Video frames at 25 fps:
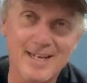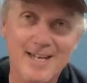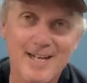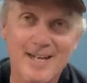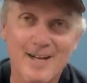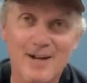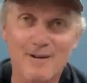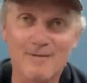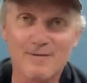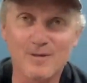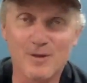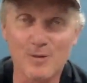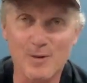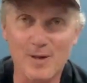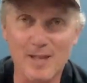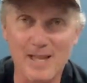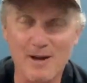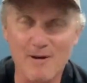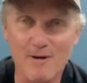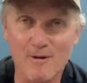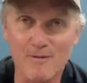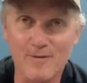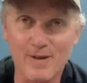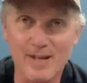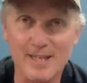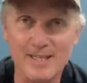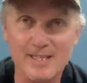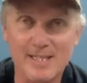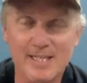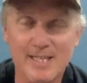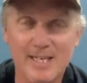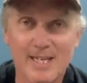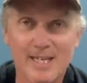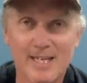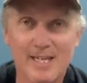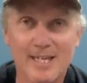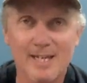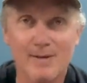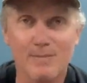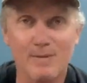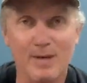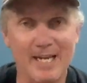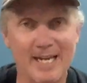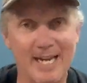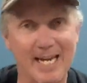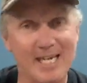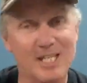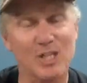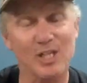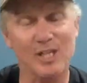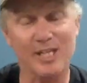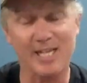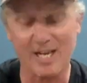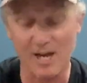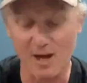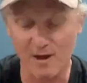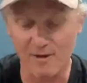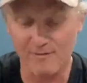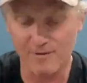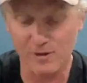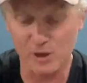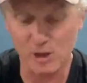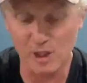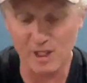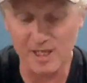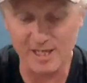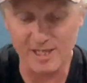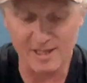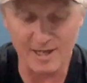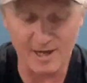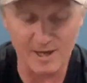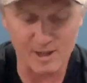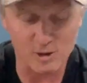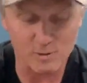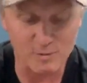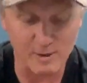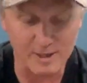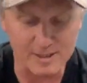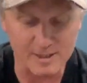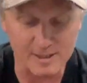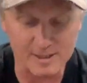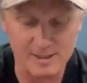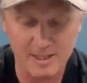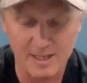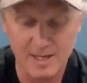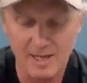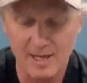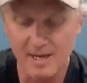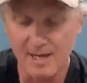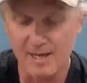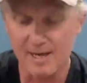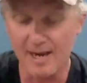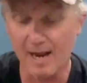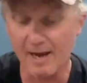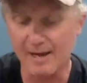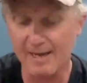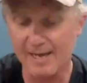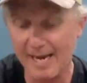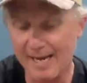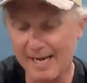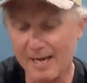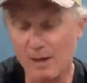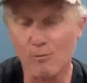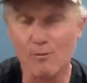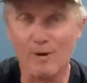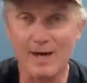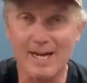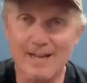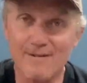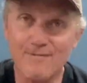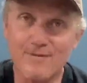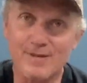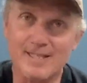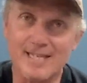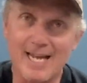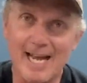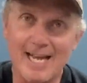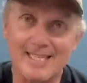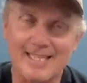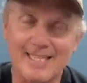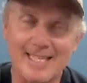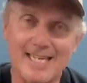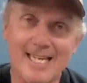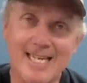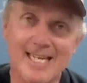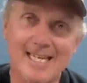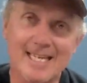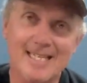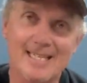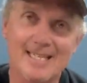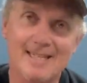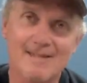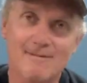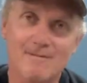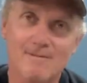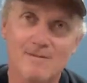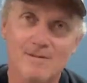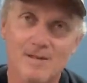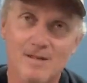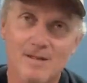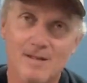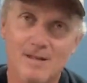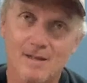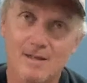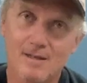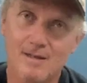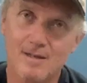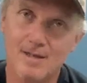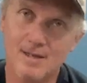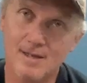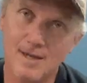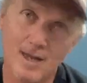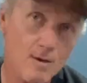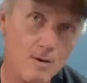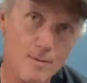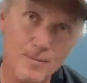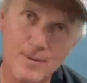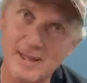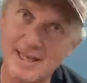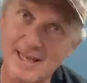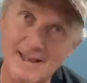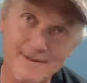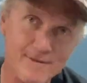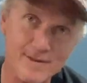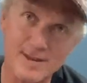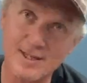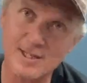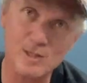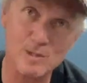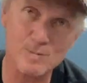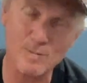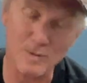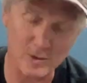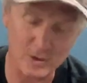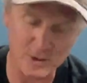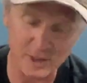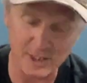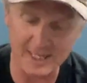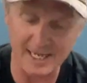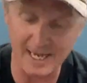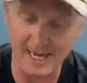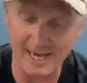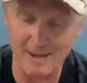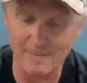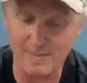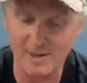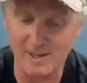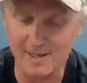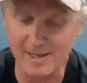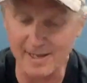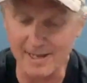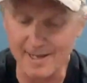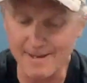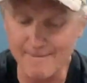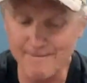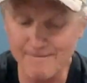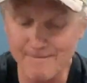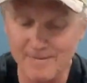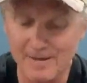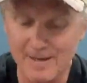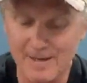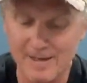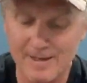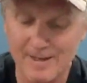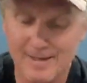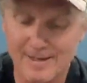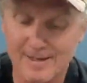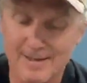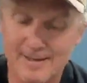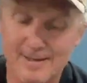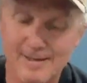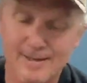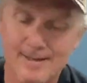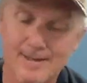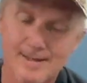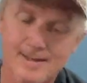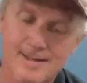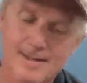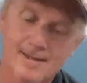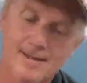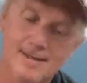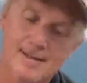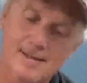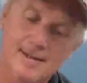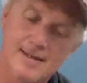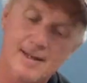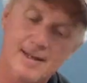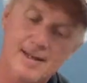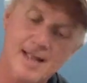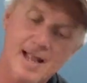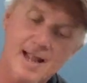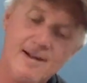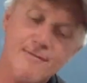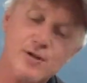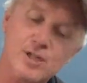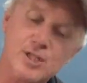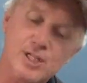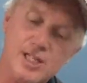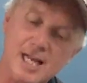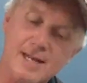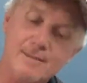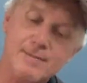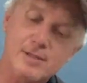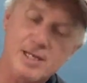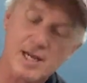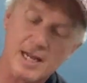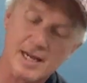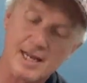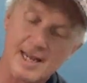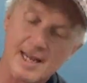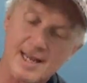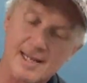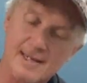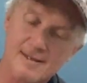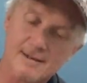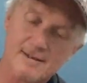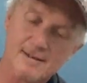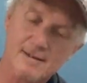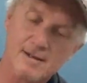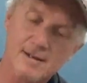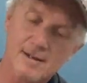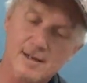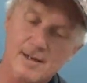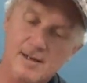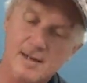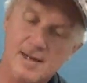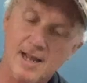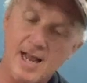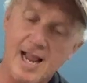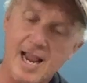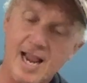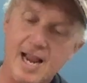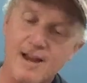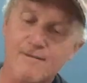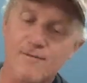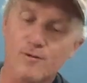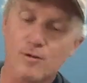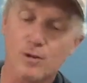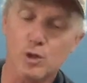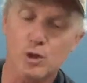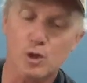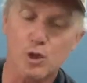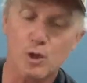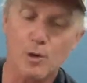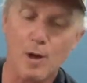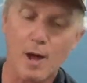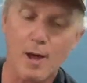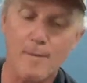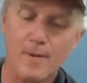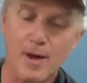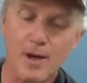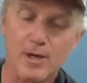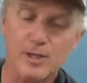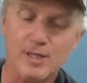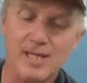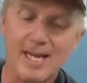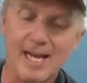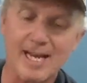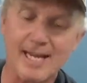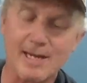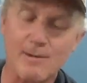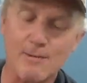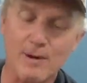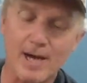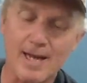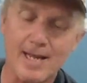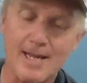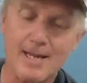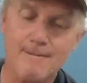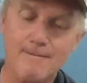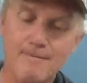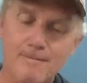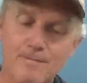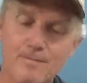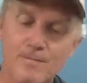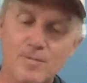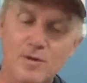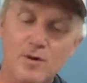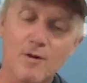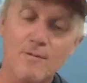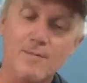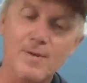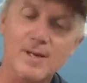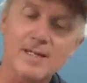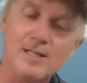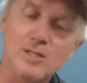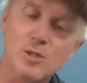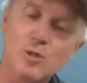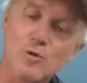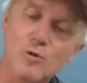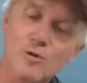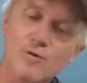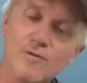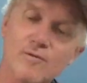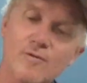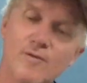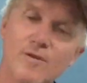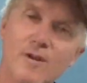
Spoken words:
of doing their events. We can actually go fishing in those ones. Now, getting ready for Tassie, you know, I believe in the sponsor karma thing. Every team's going to get a handful of duo boats anyway, but I've been sort of